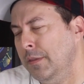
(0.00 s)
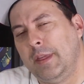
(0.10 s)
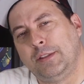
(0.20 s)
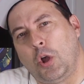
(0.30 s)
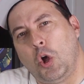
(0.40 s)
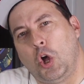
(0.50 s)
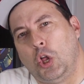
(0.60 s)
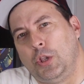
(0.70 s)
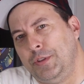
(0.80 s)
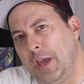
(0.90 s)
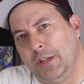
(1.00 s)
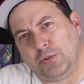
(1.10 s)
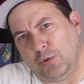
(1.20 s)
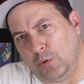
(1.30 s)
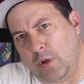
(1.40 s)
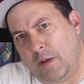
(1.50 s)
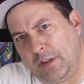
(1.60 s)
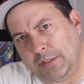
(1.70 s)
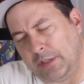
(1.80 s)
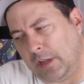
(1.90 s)
That's all not true,
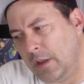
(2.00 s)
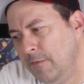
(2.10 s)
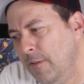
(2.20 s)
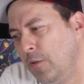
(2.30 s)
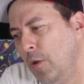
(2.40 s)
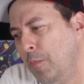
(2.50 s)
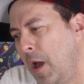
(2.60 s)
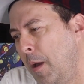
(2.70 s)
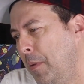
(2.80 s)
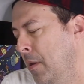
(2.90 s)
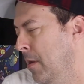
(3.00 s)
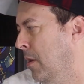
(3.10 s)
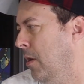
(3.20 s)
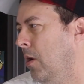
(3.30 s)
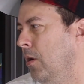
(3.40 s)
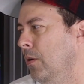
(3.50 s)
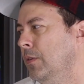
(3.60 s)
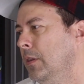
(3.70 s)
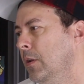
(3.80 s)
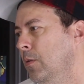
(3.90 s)
obviously. Funko Pop are
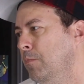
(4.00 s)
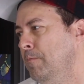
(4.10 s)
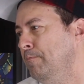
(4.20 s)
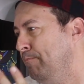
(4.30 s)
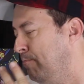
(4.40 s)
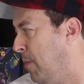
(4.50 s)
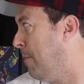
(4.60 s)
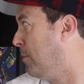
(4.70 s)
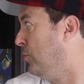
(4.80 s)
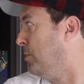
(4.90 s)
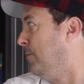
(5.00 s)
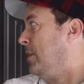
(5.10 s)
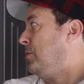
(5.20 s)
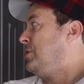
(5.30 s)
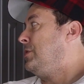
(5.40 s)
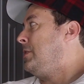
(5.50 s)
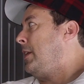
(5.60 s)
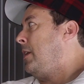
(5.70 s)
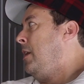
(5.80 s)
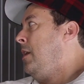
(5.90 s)
the little pop culture figures, just
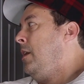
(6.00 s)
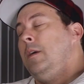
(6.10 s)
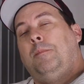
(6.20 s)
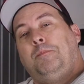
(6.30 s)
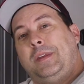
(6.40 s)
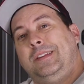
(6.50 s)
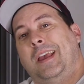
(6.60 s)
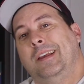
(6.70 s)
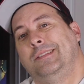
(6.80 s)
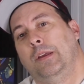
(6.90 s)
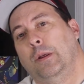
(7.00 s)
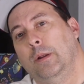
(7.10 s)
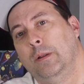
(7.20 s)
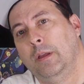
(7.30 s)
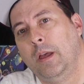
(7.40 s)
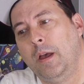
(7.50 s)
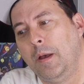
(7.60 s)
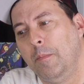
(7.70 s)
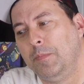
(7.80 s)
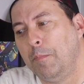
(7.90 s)
like these guys here,
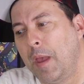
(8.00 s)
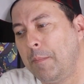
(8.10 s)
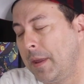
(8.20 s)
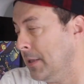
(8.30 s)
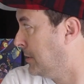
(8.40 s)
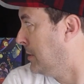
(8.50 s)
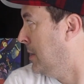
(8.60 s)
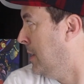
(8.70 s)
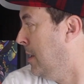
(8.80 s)
the Batmans,